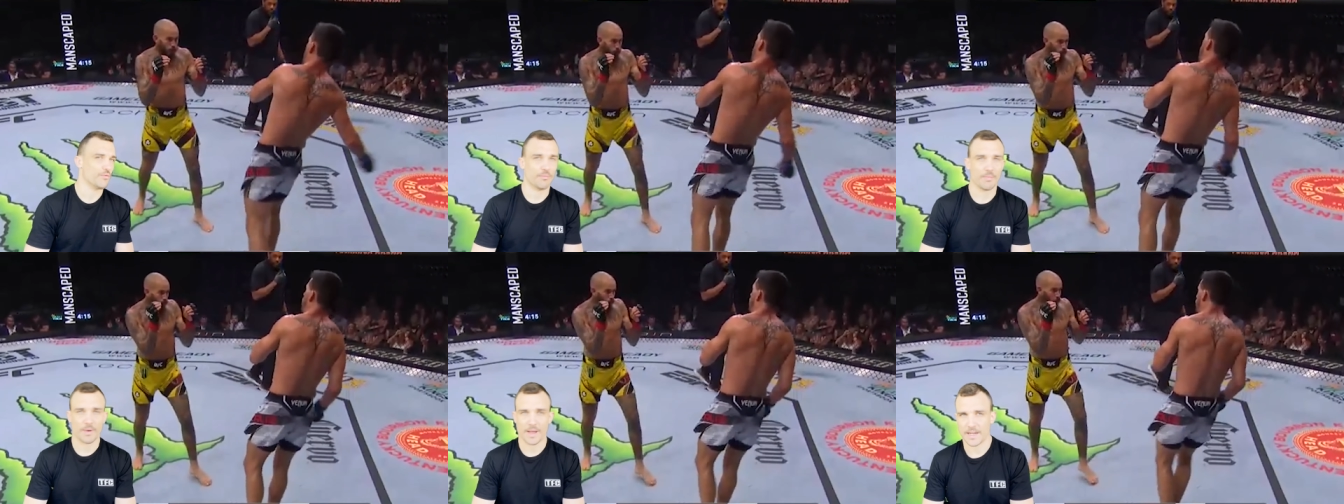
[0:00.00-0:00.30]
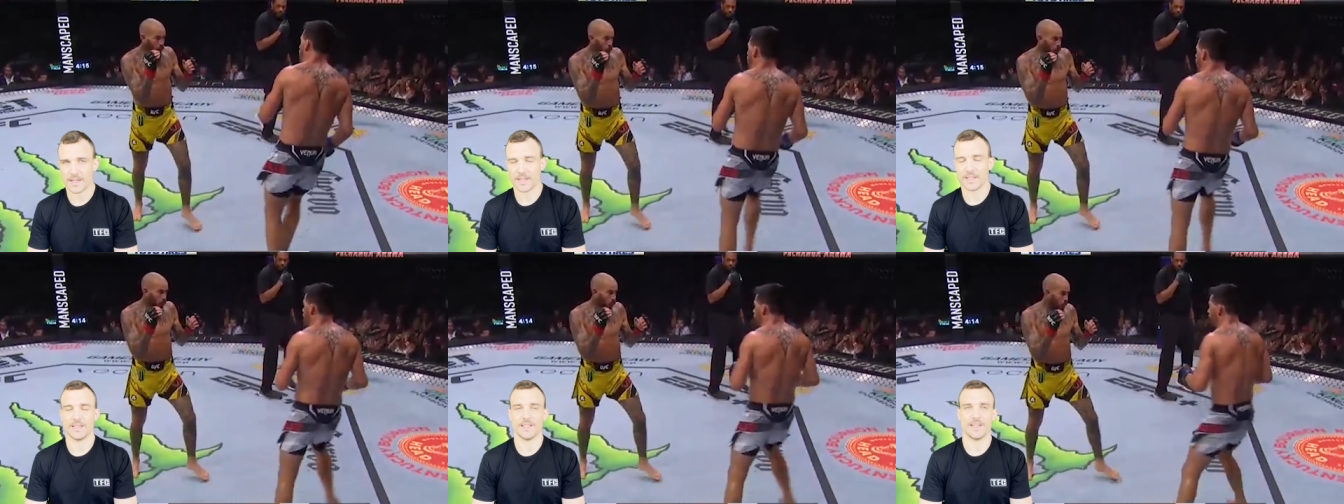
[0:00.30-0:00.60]
and
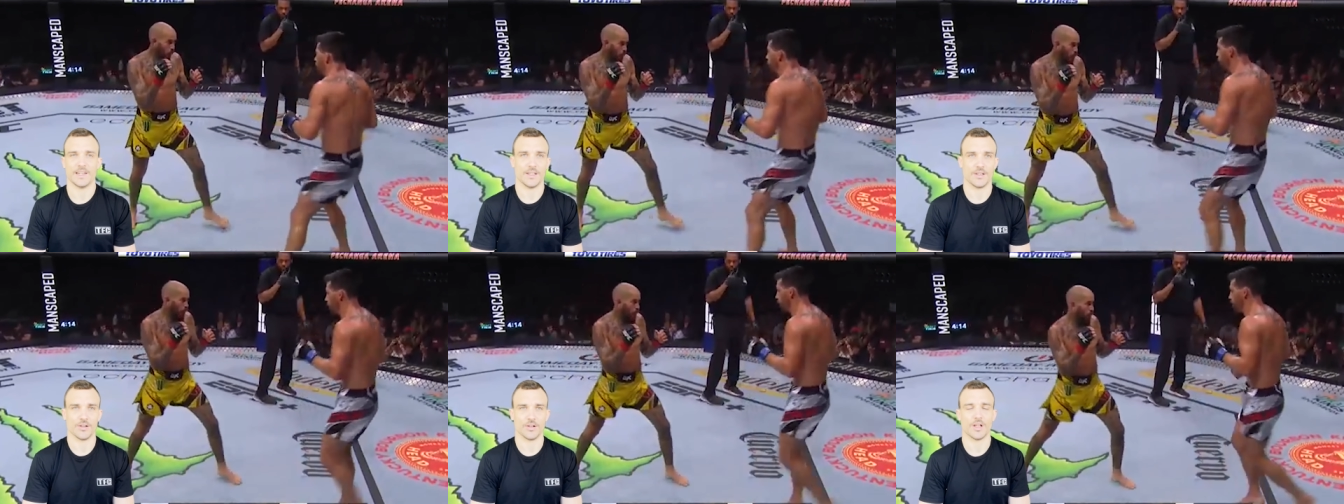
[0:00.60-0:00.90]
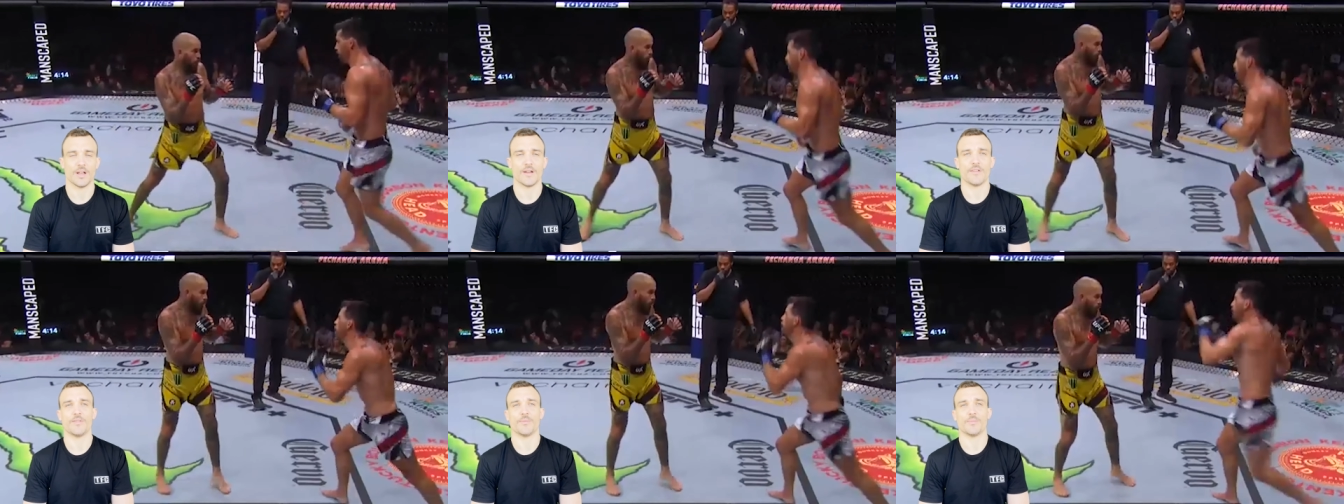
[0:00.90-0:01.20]
back and leaning all
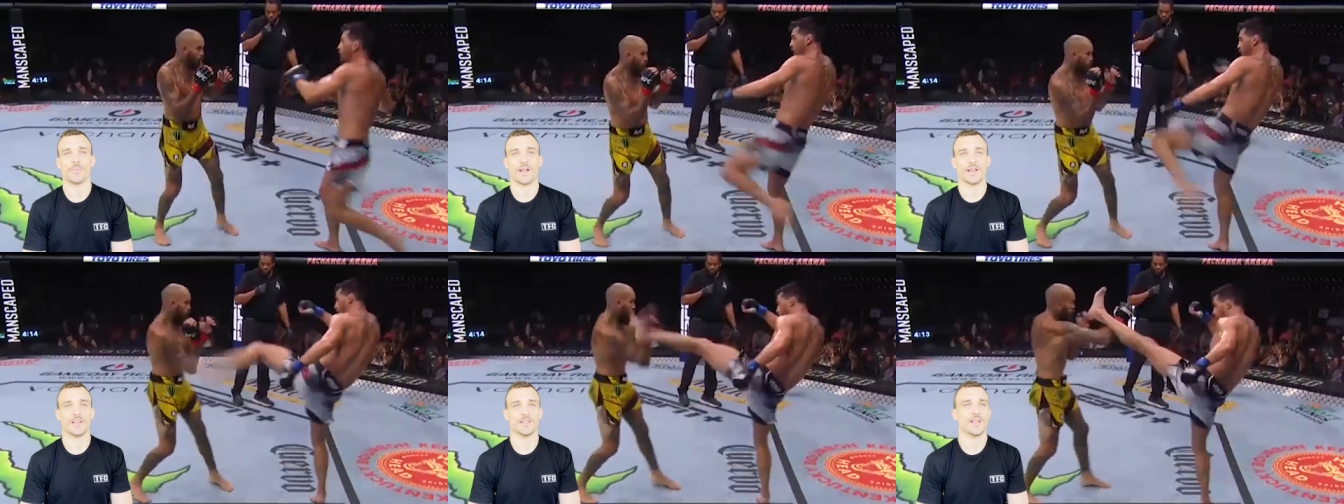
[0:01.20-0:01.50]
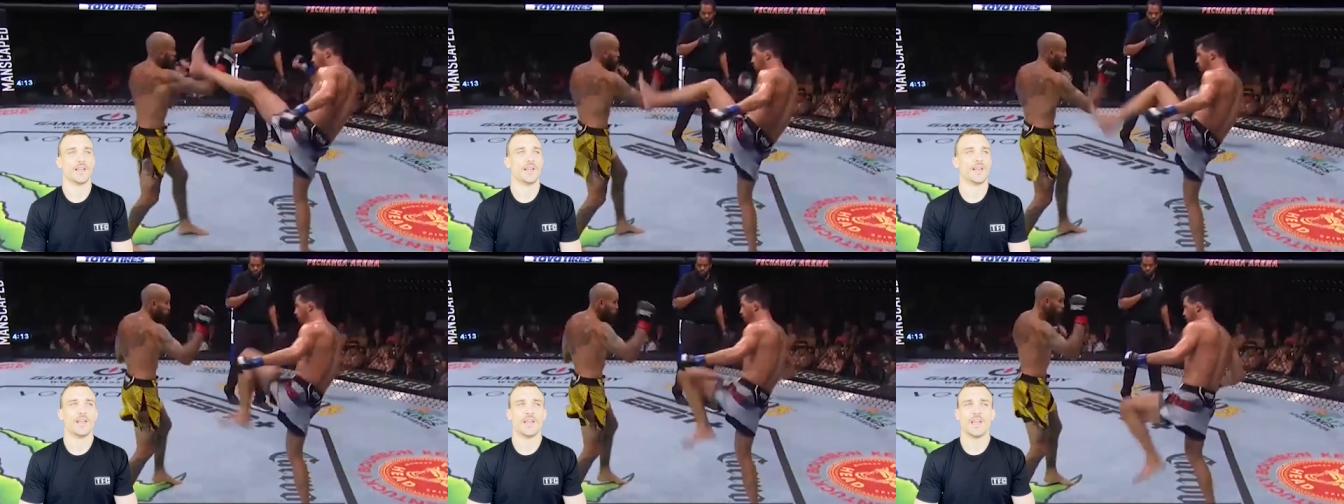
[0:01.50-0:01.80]
over the place.
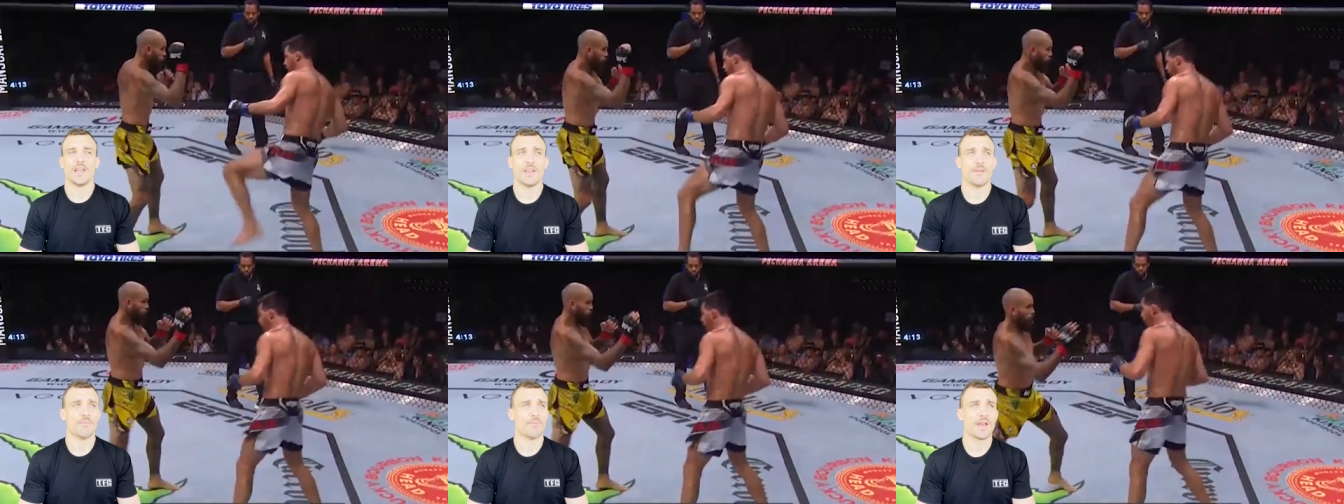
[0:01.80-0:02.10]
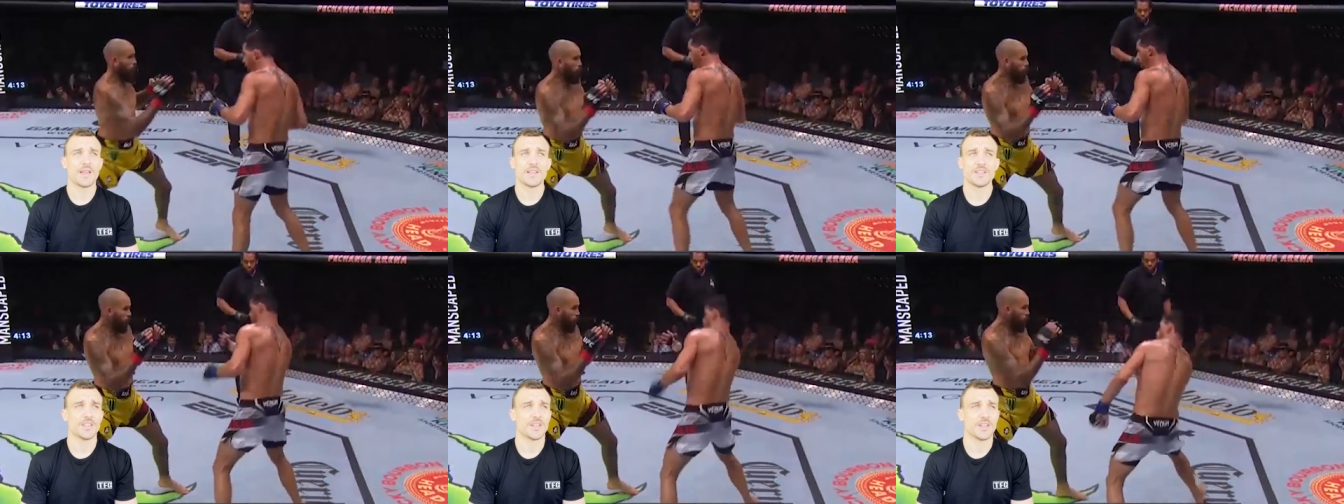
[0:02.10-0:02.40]
It
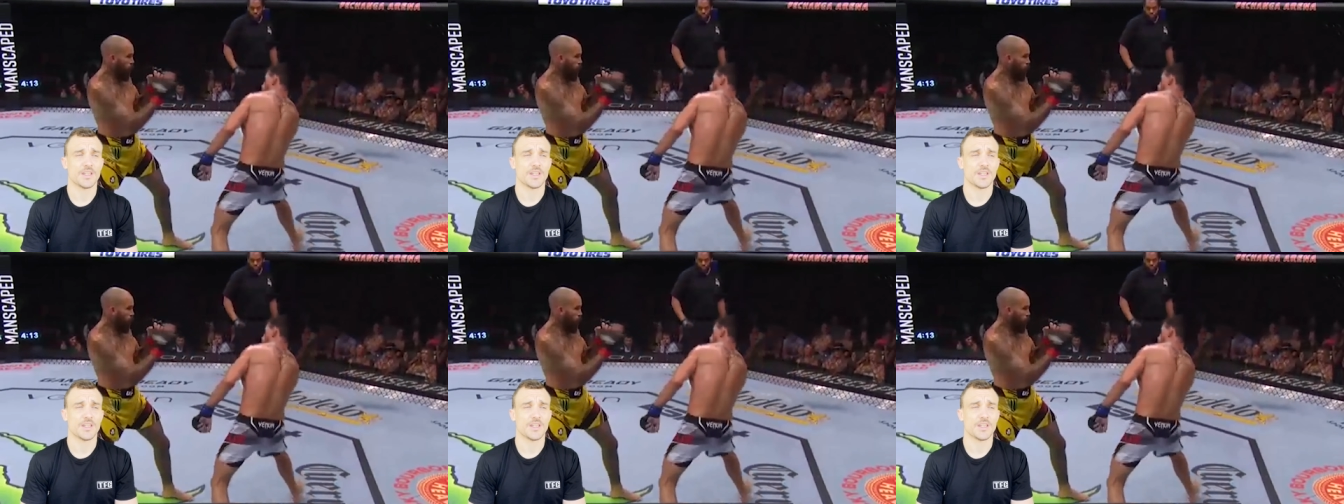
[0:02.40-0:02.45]
makes it